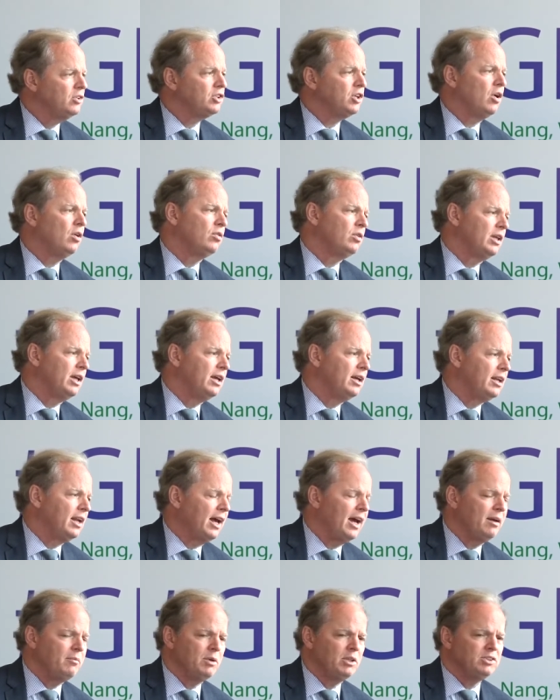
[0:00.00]
only in
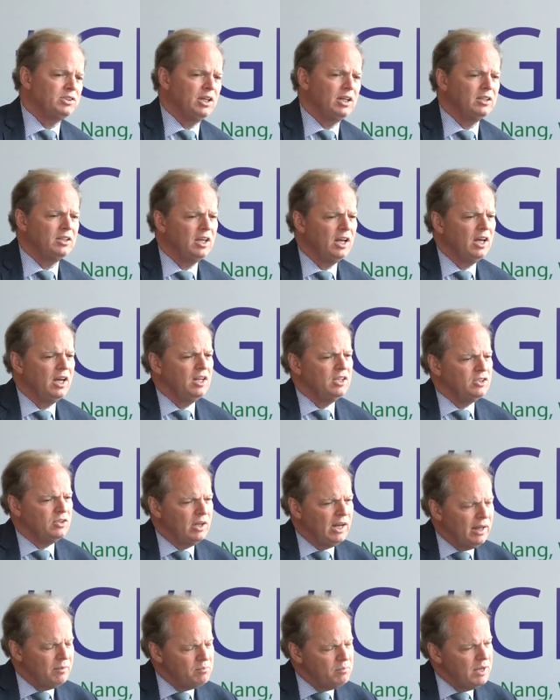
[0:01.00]
climate change. So
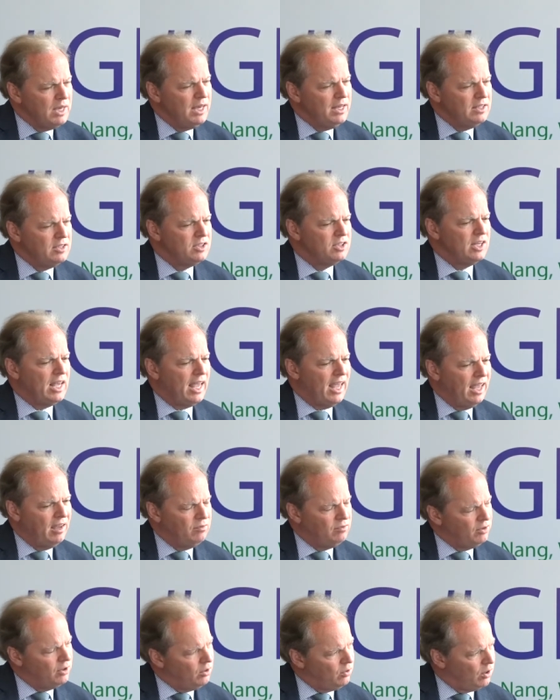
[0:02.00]
that means
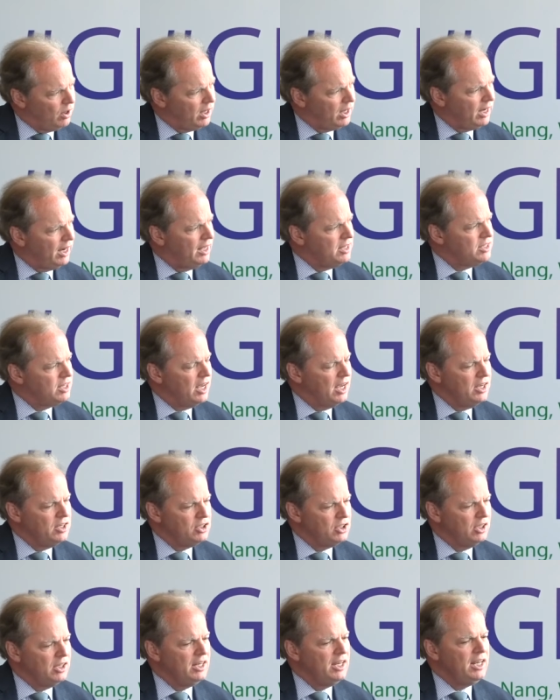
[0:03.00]
every
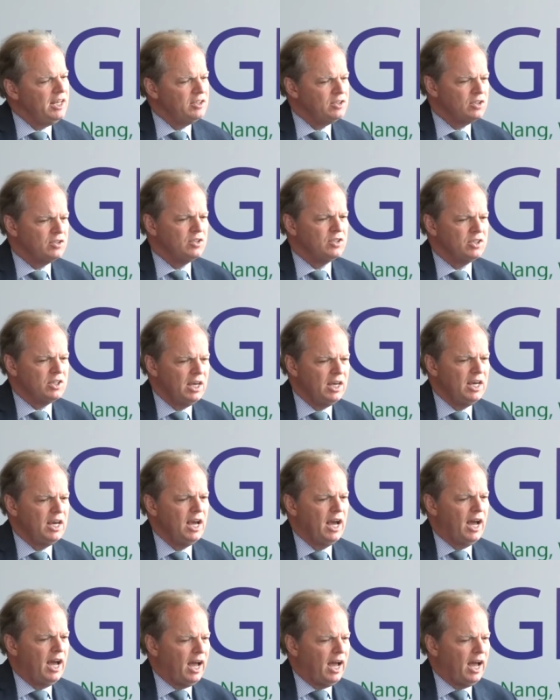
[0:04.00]
organization needs to see